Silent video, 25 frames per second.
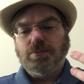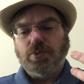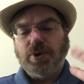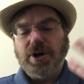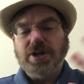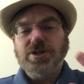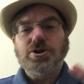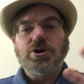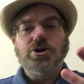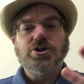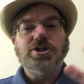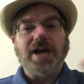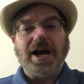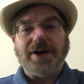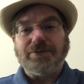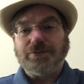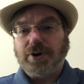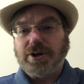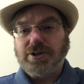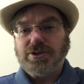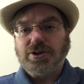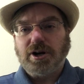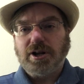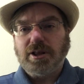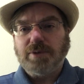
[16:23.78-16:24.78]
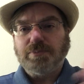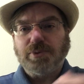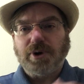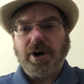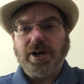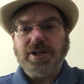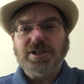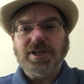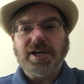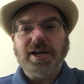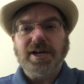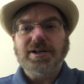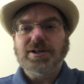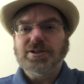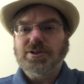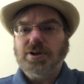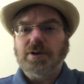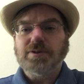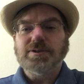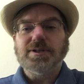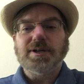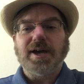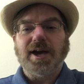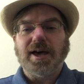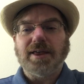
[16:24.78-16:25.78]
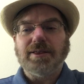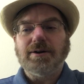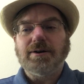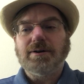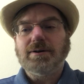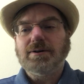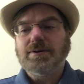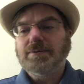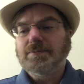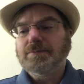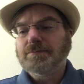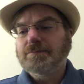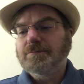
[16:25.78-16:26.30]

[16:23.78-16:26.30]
research after I started the project, it's all together.